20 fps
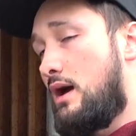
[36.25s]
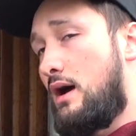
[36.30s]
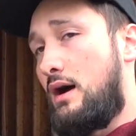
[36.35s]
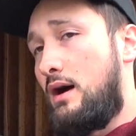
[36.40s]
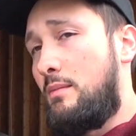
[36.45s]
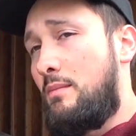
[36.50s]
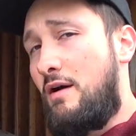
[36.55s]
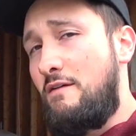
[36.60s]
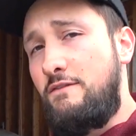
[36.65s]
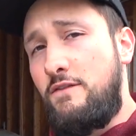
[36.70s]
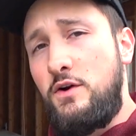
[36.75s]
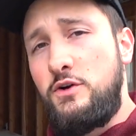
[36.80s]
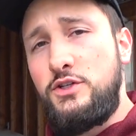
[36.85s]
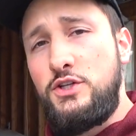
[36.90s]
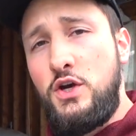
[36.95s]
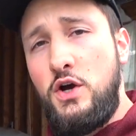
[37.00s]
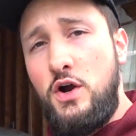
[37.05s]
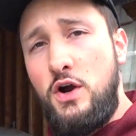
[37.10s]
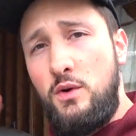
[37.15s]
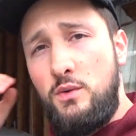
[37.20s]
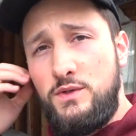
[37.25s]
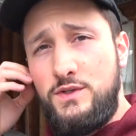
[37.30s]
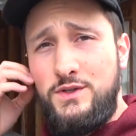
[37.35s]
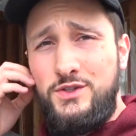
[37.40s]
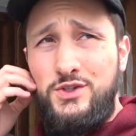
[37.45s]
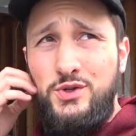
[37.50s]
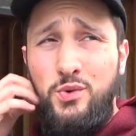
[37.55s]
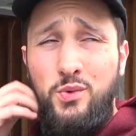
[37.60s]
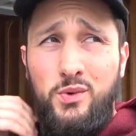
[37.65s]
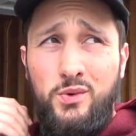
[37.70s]
Uh, my first car was
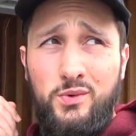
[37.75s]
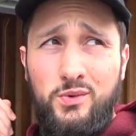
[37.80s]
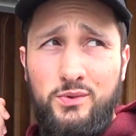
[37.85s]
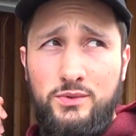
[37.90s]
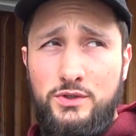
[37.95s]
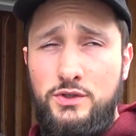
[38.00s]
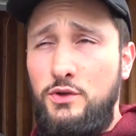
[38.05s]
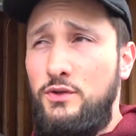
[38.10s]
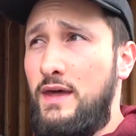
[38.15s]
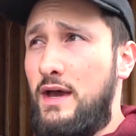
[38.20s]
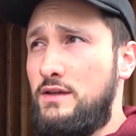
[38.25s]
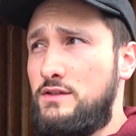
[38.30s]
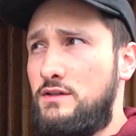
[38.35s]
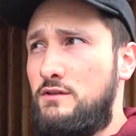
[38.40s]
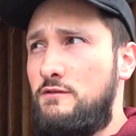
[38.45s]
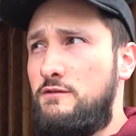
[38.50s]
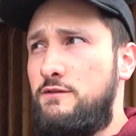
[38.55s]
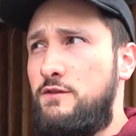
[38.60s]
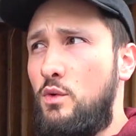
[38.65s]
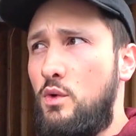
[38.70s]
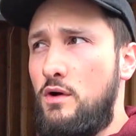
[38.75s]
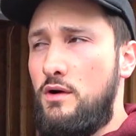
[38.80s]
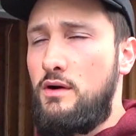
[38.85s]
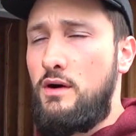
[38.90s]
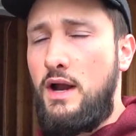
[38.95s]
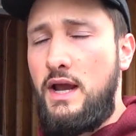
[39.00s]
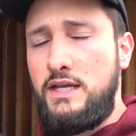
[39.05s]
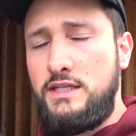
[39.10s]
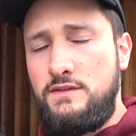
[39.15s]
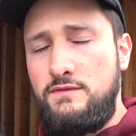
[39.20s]
a two thousand
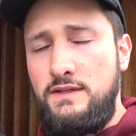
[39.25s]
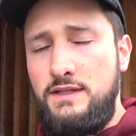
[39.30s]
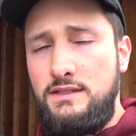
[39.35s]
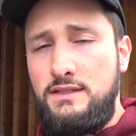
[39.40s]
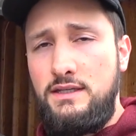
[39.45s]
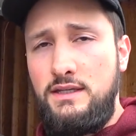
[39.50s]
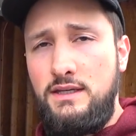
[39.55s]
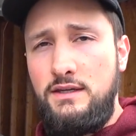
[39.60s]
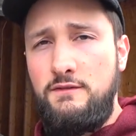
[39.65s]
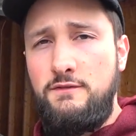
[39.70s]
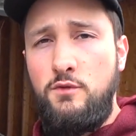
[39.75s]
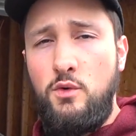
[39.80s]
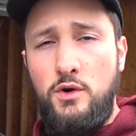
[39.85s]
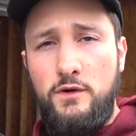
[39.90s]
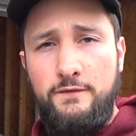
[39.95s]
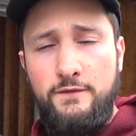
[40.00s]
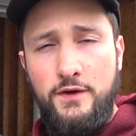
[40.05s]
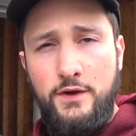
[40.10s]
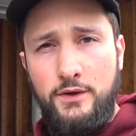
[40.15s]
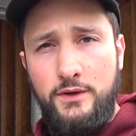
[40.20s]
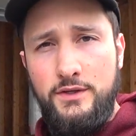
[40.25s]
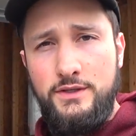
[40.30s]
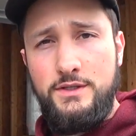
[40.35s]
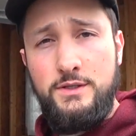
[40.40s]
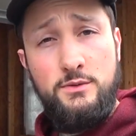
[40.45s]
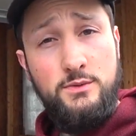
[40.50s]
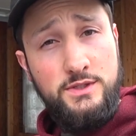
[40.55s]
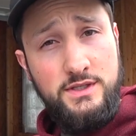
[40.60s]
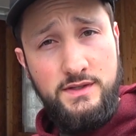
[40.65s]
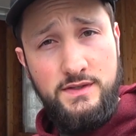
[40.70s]
four S V T Ford
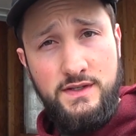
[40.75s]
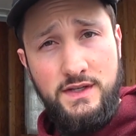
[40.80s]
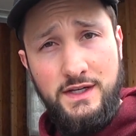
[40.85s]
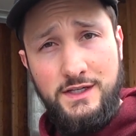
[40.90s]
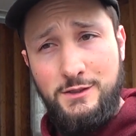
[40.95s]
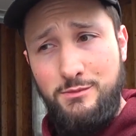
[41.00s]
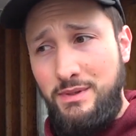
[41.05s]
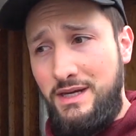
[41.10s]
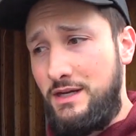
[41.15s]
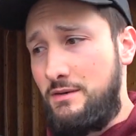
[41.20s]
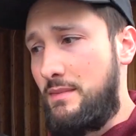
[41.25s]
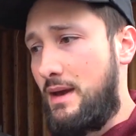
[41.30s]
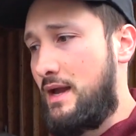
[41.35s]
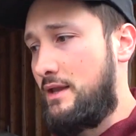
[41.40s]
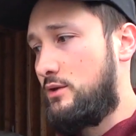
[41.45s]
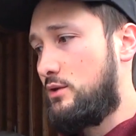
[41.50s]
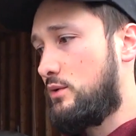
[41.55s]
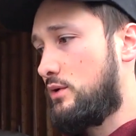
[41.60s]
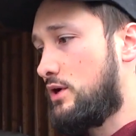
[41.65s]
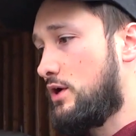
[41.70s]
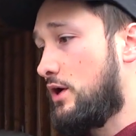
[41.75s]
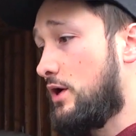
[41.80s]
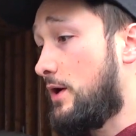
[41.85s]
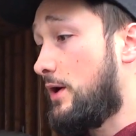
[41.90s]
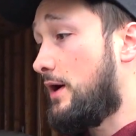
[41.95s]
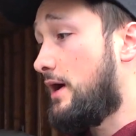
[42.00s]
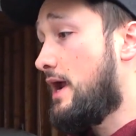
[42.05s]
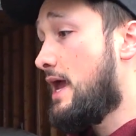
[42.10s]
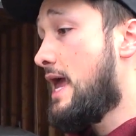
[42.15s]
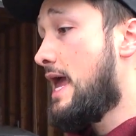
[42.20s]
Focus. It was a six speed manual
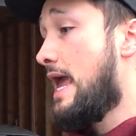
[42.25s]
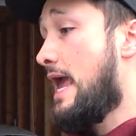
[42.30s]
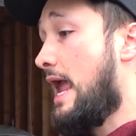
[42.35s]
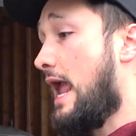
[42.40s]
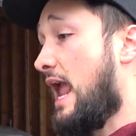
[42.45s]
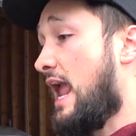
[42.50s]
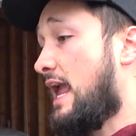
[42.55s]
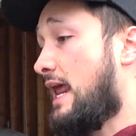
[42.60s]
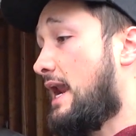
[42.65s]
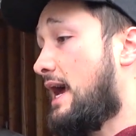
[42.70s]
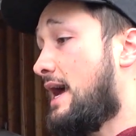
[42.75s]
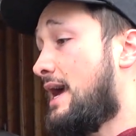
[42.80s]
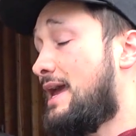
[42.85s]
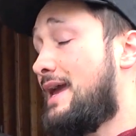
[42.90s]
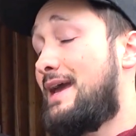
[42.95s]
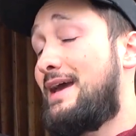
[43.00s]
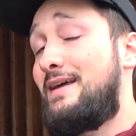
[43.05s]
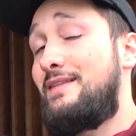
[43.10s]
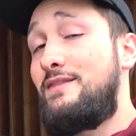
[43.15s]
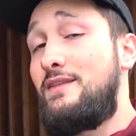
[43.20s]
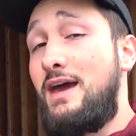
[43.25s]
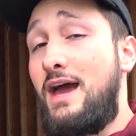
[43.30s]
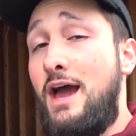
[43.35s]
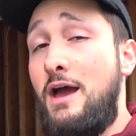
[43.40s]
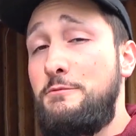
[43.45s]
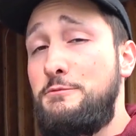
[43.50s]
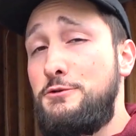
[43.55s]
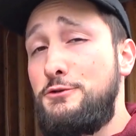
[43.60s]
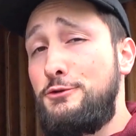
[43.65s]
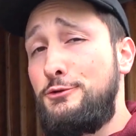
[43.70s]
car, and I had the
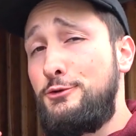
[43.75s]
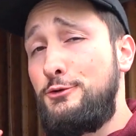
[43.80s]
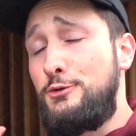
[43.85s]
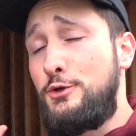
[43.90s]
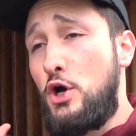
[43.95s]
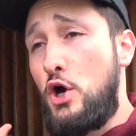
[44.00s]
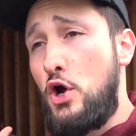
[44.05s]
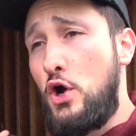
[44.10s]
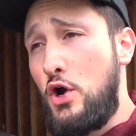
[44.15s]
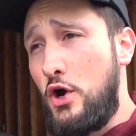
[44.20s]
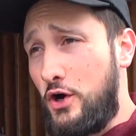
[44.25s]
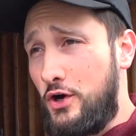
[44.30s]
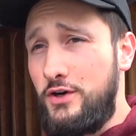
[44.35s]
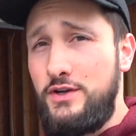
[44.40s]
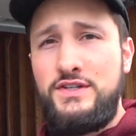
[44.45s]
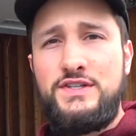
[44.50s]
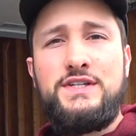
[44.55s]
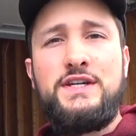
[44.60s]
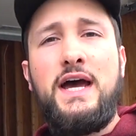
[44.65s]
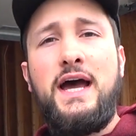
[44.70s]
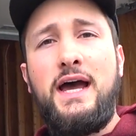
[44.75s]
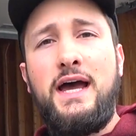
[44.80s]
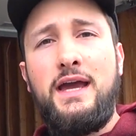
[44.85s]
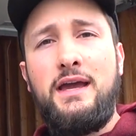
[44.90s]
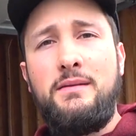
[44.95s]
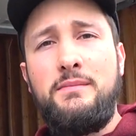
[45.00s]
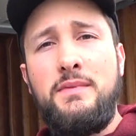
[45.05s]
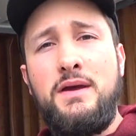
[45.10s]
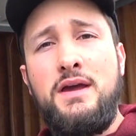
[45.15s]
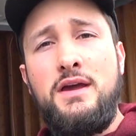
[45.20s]
absolute hardest
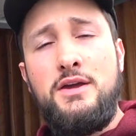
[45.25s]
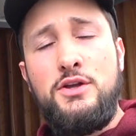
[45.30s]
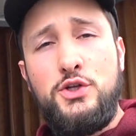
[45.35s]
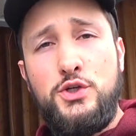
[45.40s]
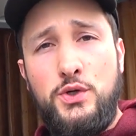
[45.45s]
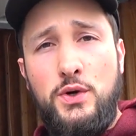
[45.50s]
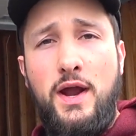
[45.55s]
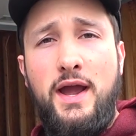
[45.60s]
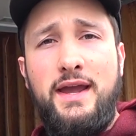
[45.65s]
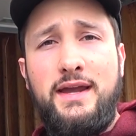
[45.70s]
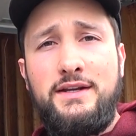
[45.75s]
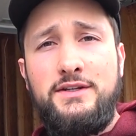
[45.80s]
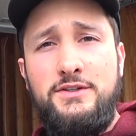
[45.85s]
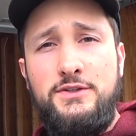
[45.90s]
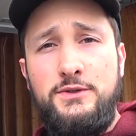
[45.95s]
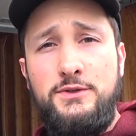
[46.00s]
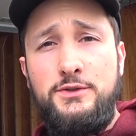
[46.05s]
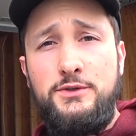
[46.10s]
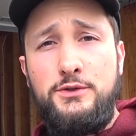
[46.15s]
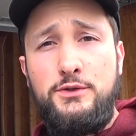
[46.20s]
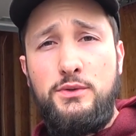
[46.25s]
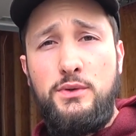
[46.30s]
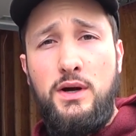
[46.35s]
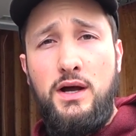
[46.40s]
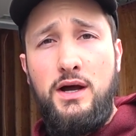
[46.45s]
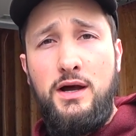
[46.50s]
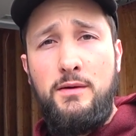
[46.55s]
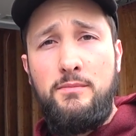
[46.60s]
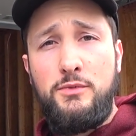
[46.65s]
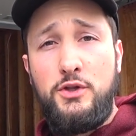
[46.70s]
time trying to
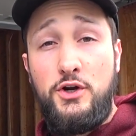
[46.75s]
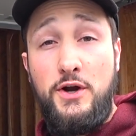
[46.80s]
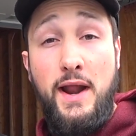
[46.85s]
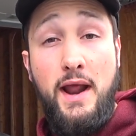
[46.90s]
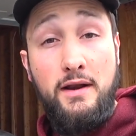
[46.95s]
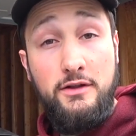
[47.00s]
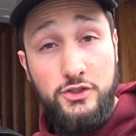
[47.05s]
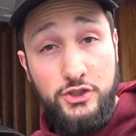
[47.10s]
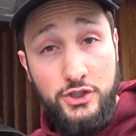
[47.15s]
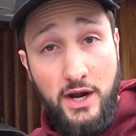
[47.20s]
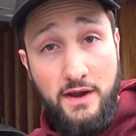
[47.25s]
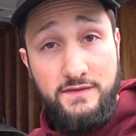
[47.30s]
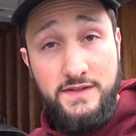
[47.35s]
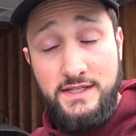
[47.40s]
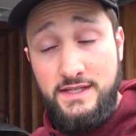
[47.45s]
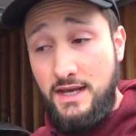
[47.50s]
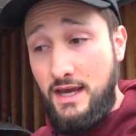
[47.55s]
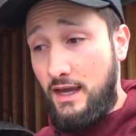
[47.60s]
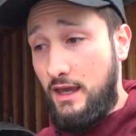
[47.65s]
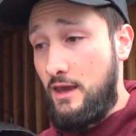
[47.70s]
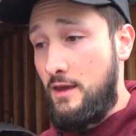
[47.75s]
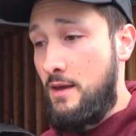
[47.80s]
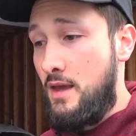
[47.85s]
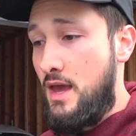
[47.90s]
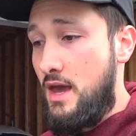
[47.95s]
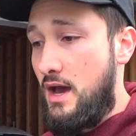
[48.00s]
um, learn how to drive stick.